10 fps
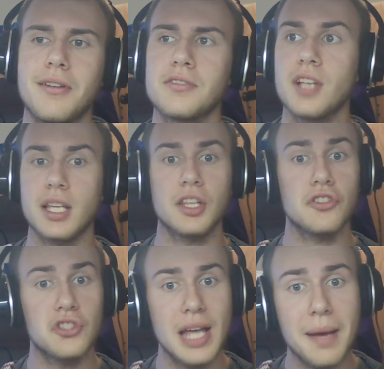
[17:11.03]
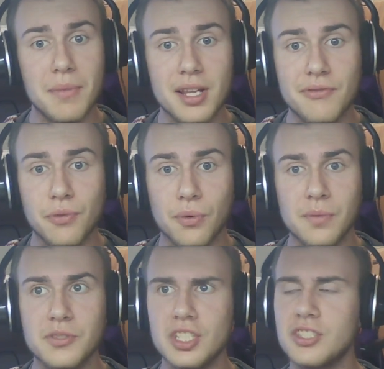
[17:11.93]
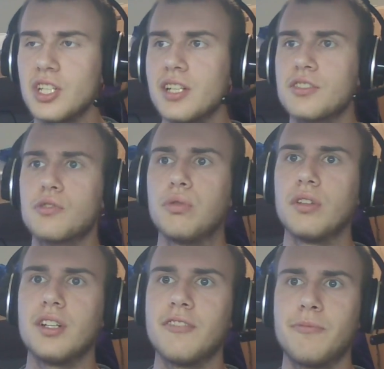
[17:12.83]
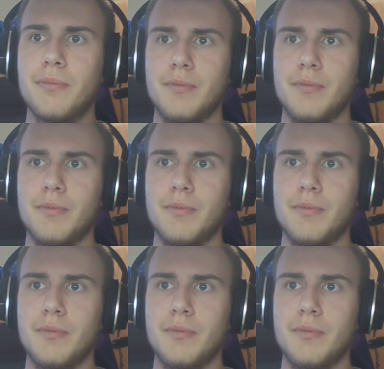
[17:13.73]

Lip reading: I was like, there's that many forms? This thing is cool enough,